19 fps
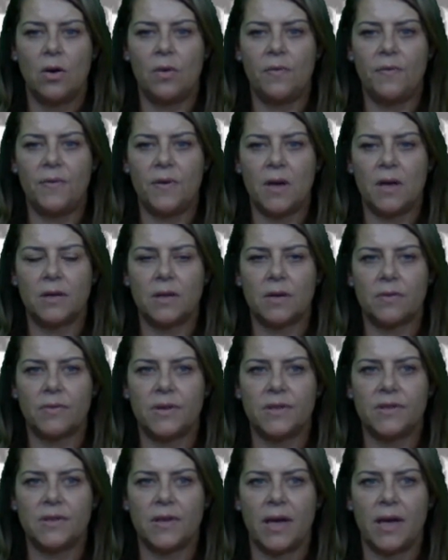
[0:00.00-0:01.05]
or further
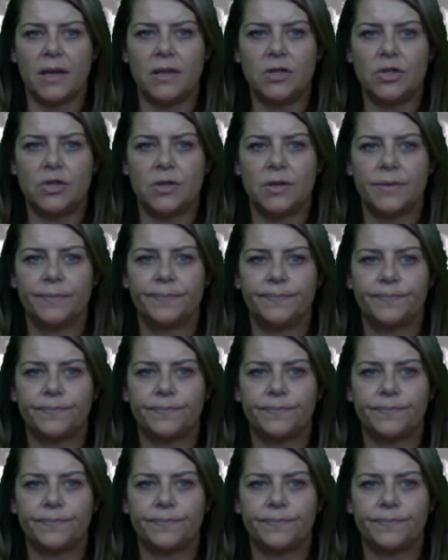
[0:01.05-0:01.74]
research,